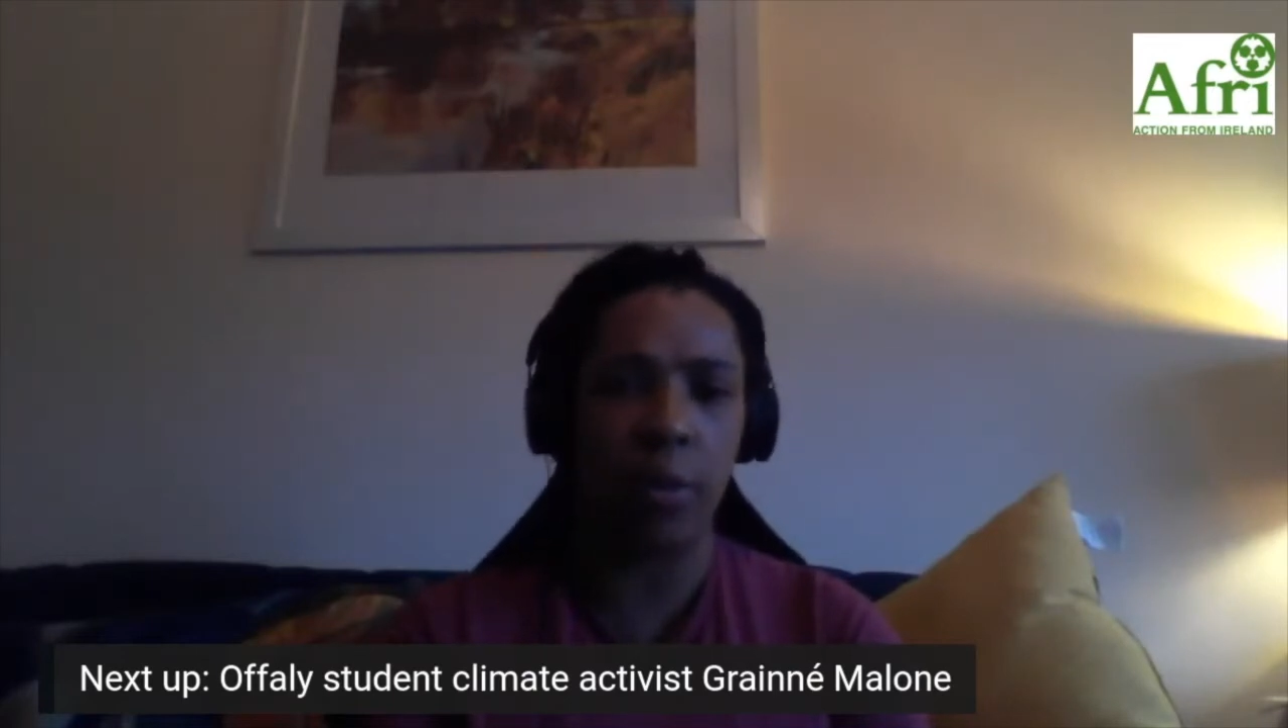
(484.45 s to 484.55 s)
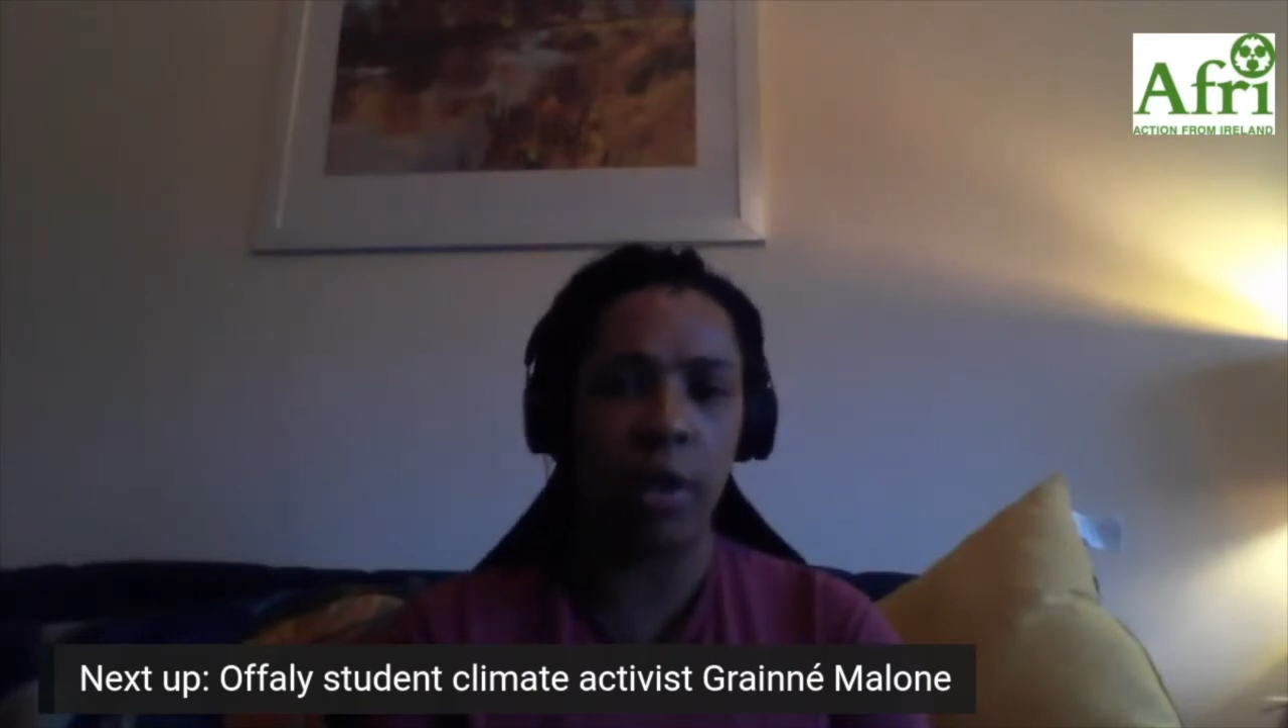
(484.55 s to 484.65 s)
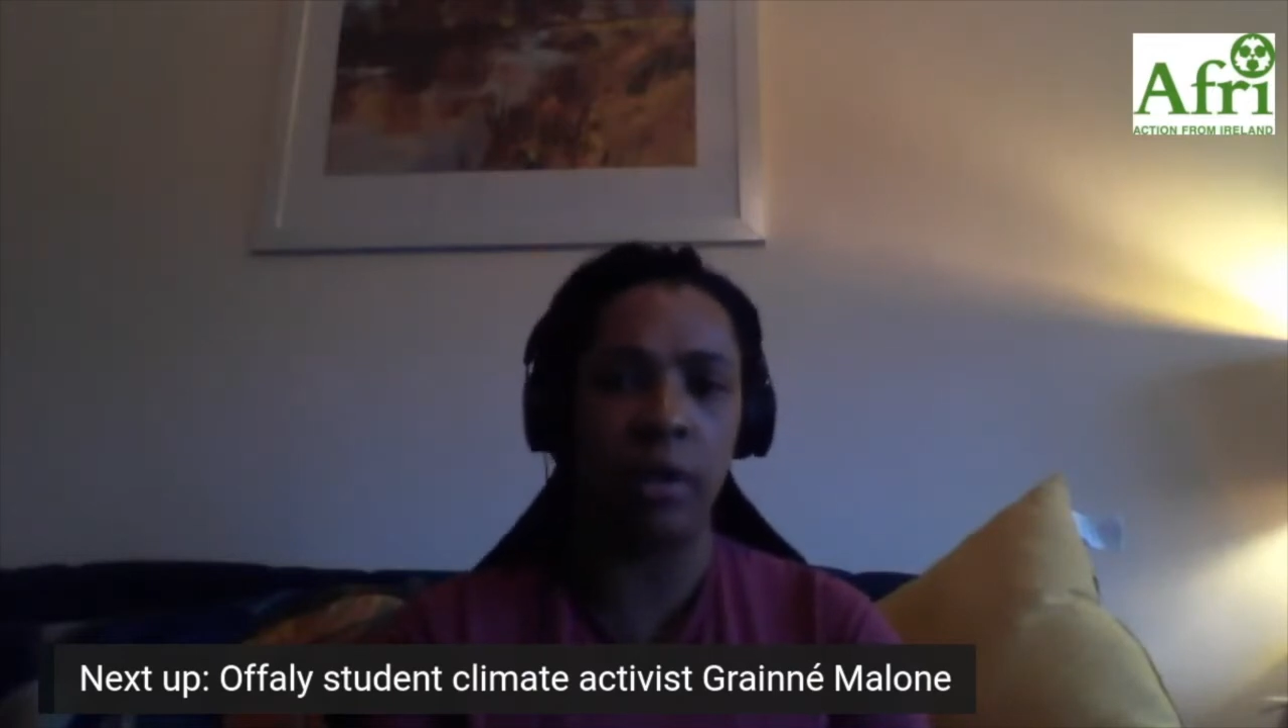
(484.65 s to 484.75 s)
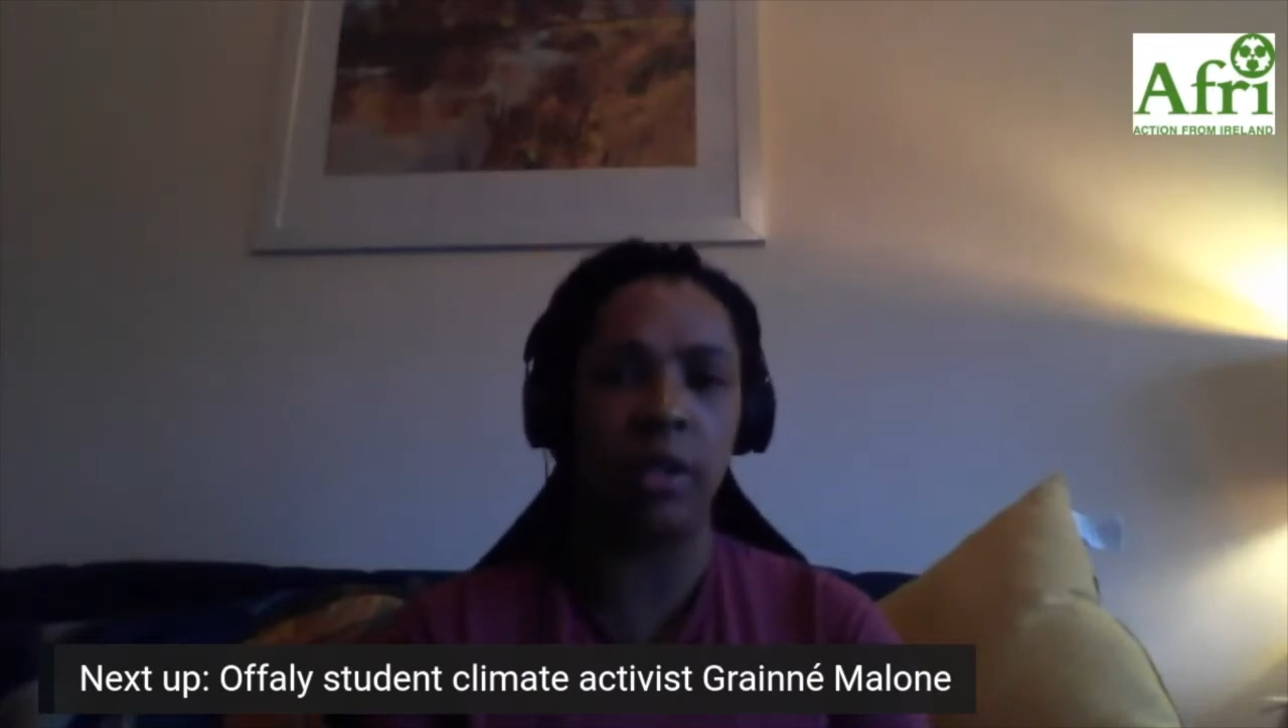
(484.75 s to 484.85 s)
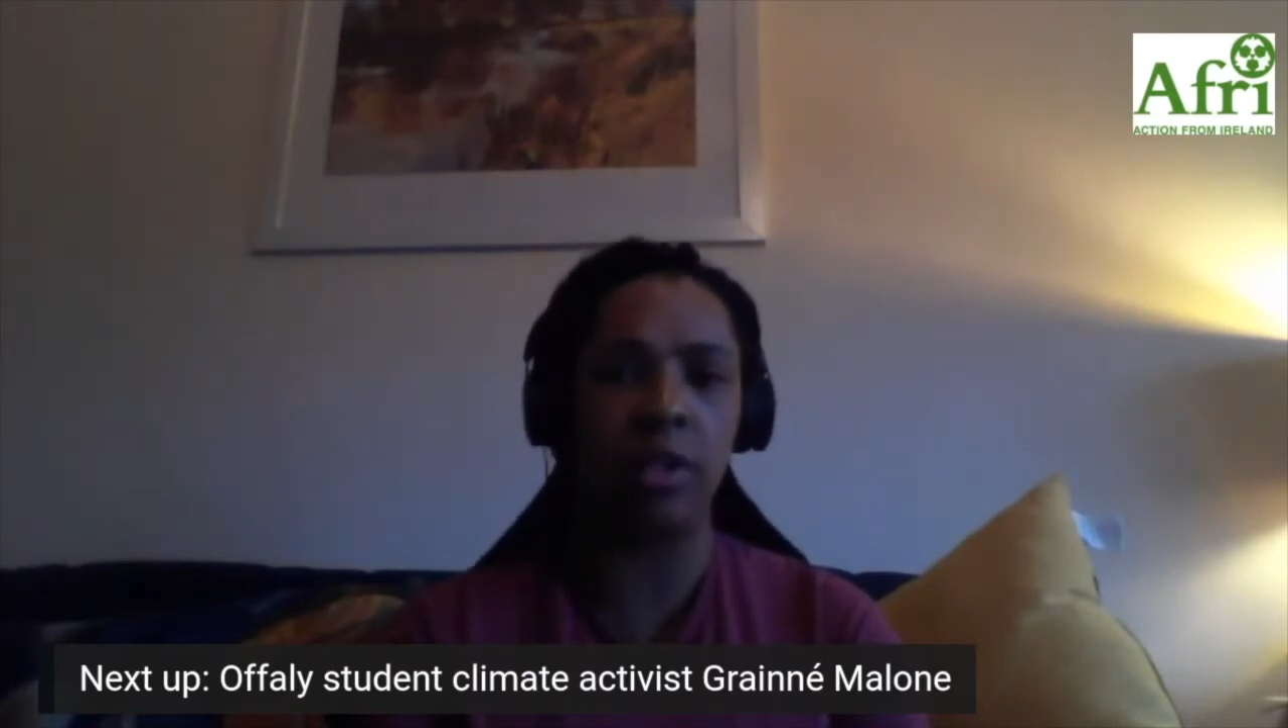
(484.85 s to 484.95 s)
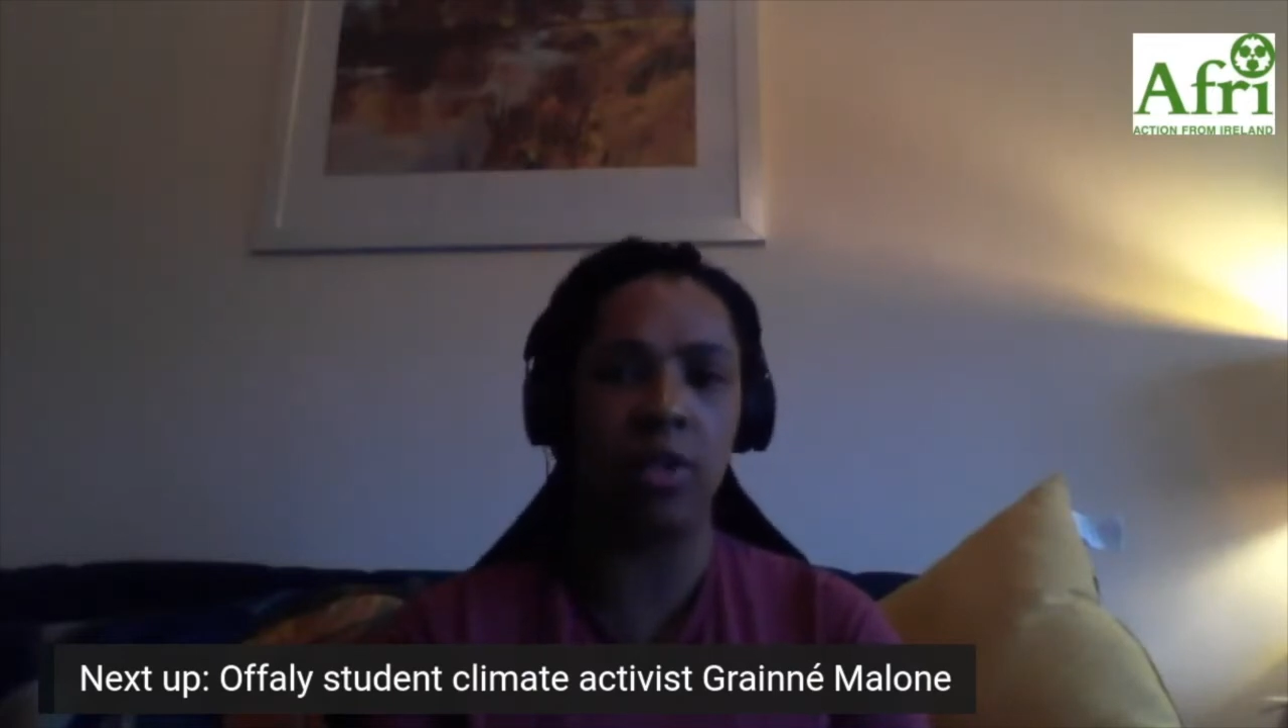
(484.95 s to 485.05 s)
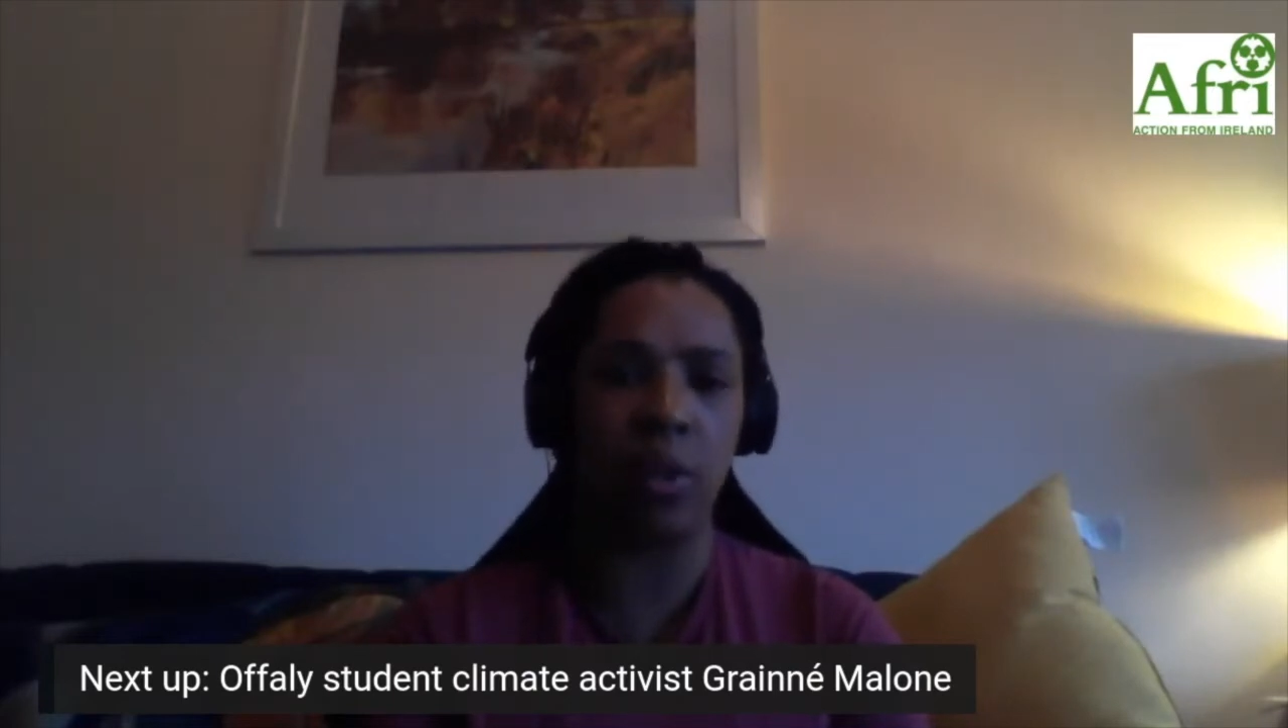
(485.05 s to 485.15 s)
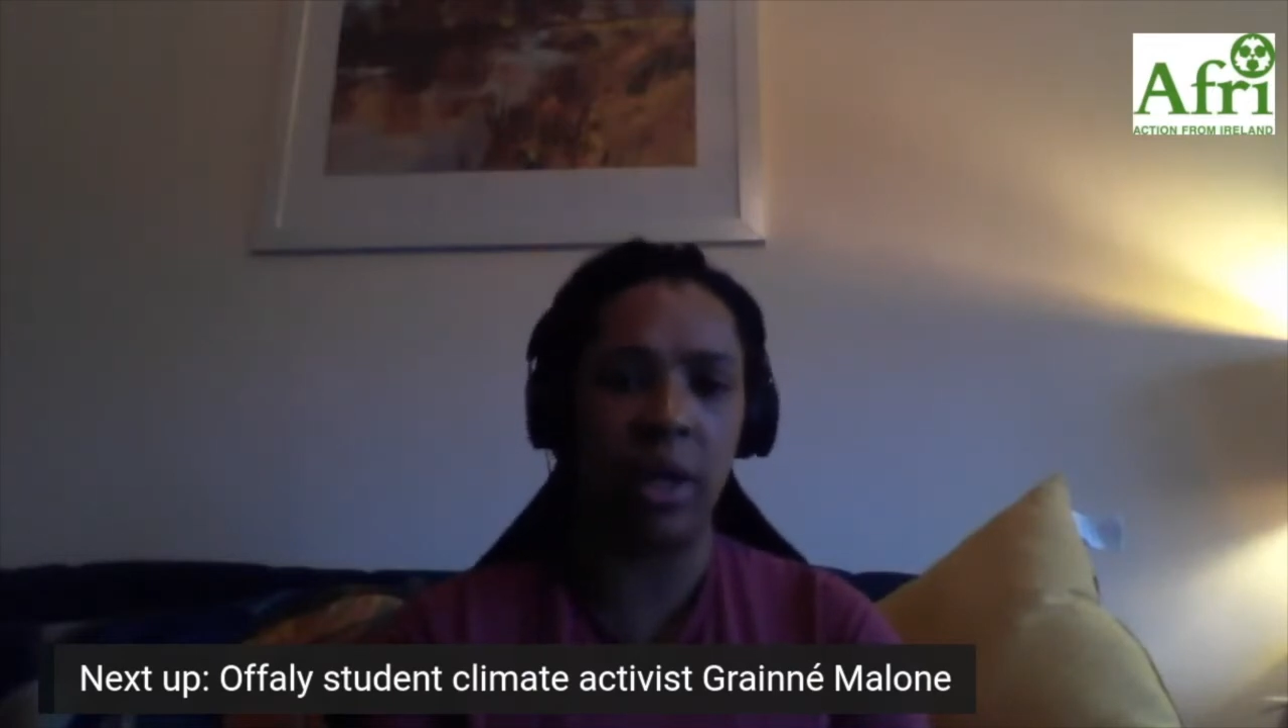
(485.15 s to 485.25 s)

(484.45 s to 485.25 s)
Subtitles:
world is